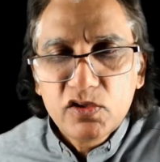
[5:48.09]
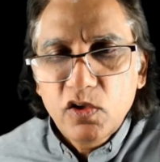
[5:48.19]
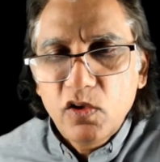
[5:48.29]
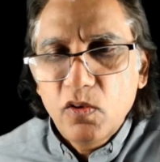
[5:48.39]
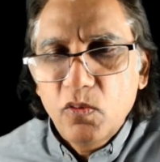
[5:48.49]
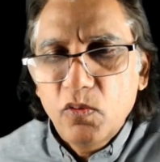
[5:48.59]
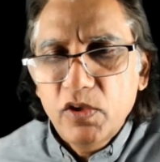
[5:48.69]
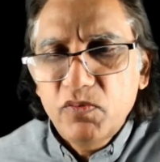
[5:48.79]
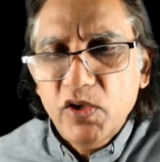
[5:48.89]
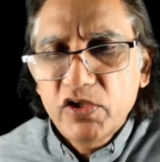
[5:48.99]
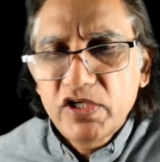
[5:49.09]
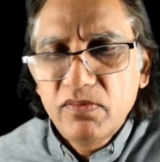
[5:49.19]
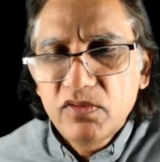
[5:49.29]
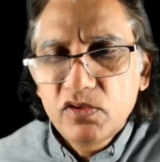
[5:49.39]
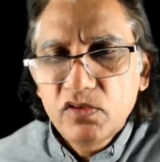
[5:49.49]
So what brought
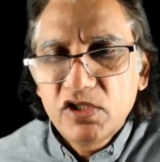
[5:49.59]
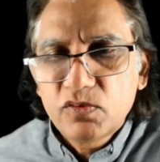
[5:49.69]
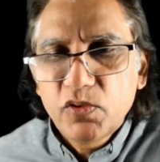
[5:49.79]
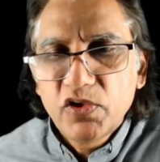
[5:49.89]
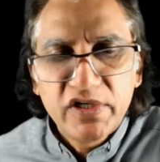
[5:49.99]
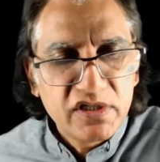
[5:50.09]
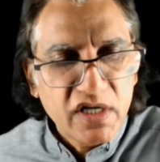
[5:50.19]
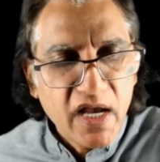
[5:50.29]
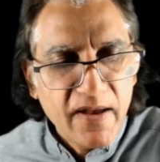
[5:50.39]
him to this point?